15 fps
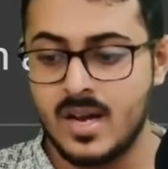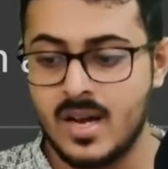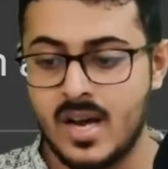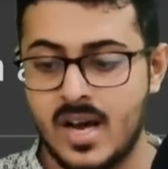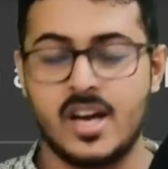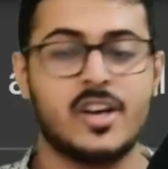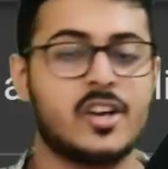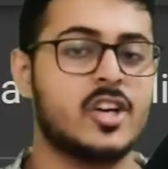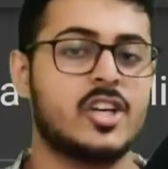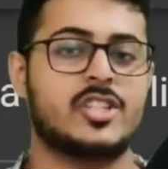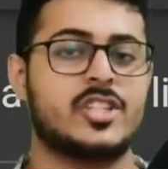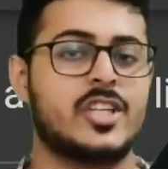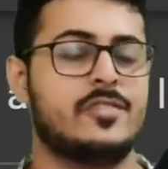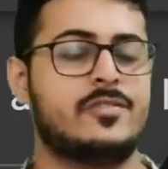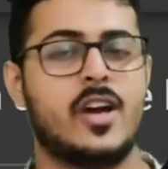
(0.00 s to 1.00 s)

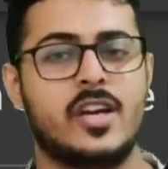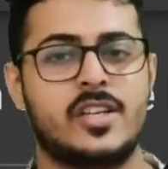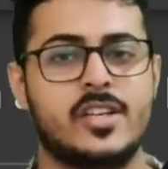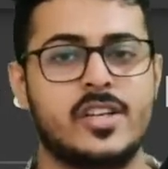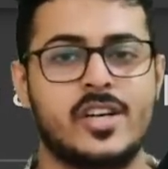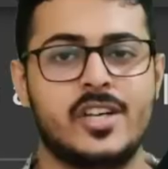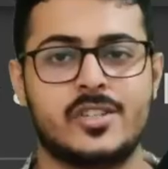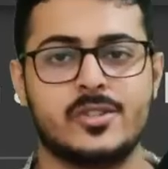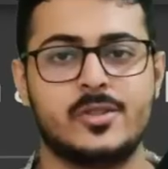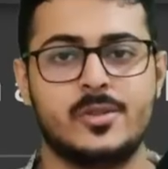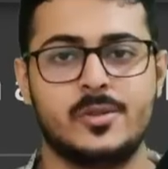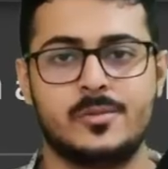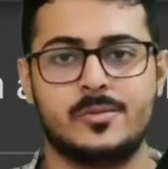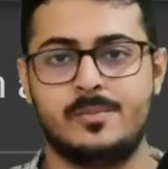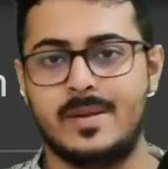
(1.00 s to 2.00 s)
Ankush, if you are here
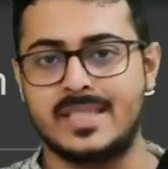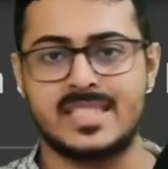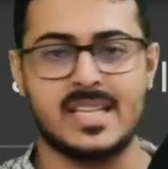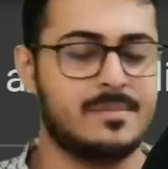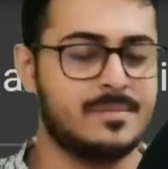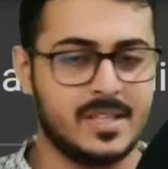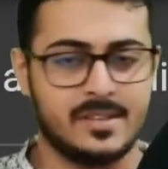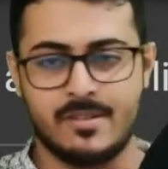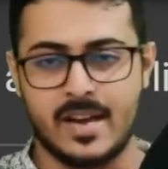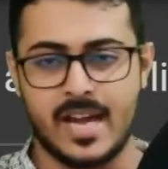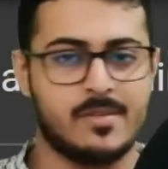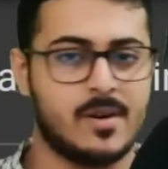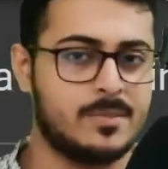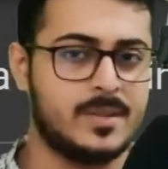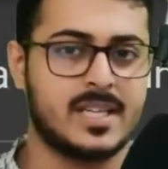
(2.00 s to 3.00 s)
to mess up the vibe
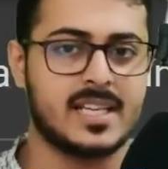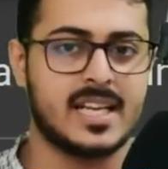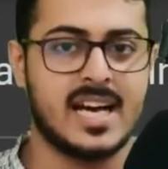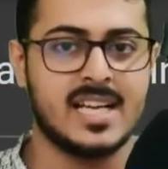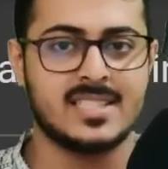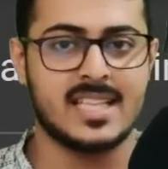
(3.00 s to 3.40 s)
of the class,